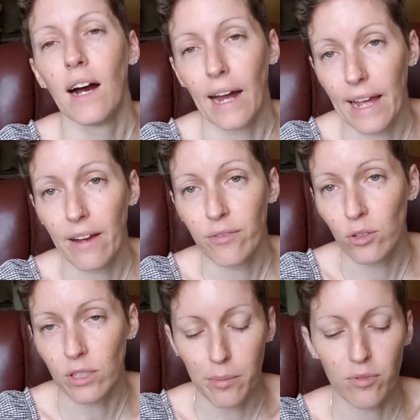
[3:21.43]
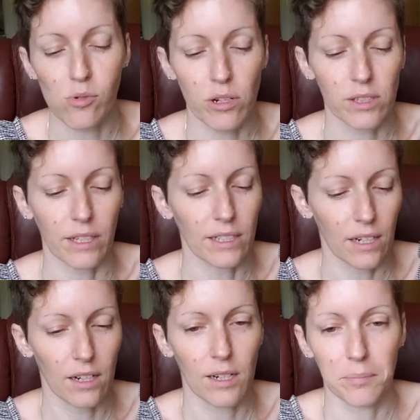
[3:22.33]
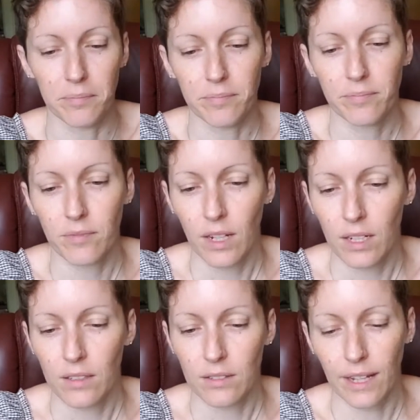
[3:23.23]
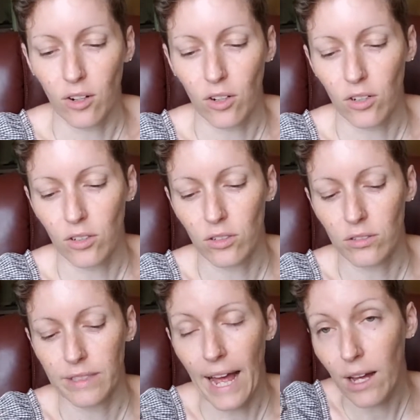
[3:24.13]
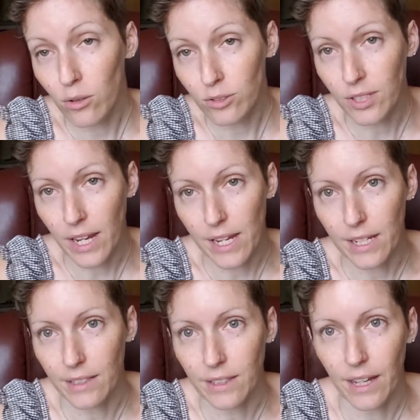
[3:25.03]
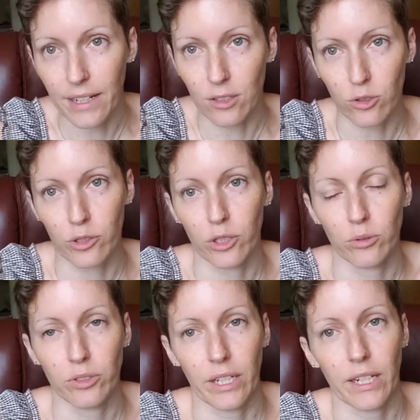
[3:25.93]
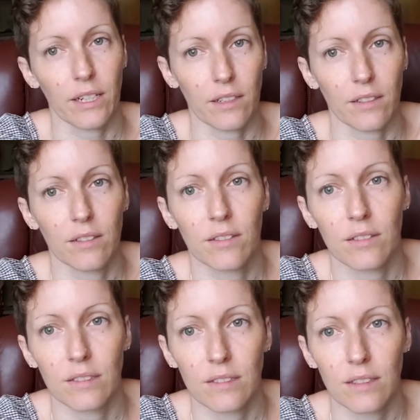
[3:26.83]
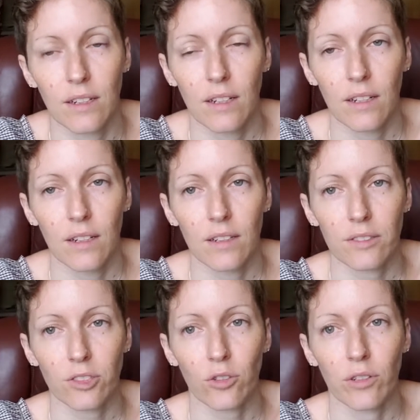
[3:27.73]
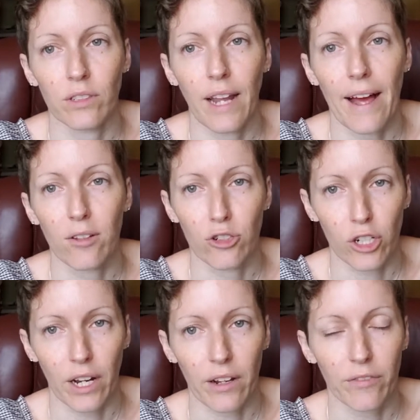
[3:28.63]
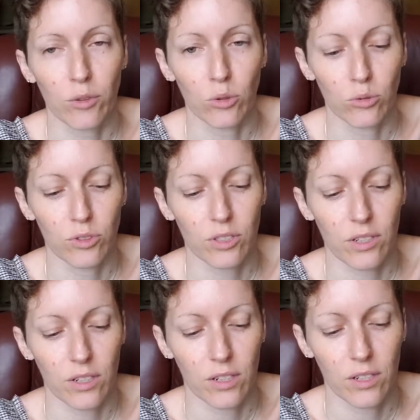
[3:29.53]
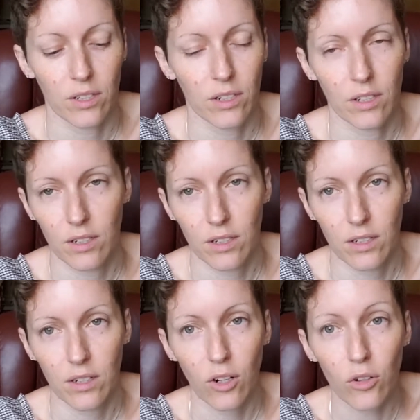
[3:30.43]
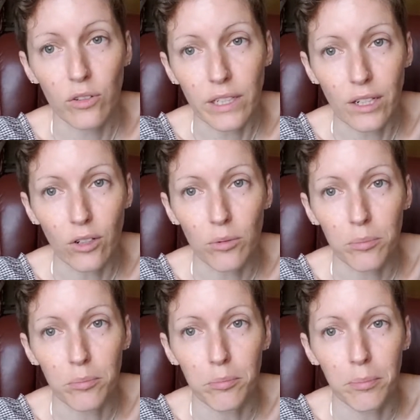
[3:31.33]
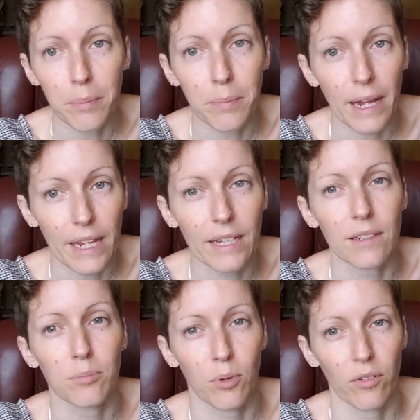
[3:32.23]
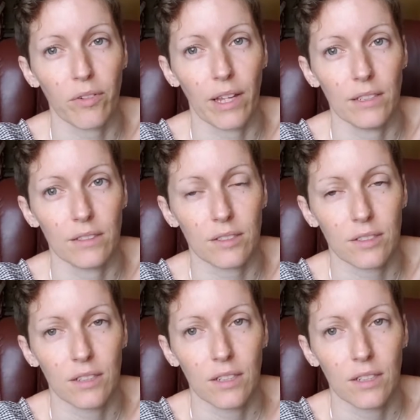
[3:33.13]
I have heard that before that um, they are now saying that introducing certain allergenic foods earlier may prevent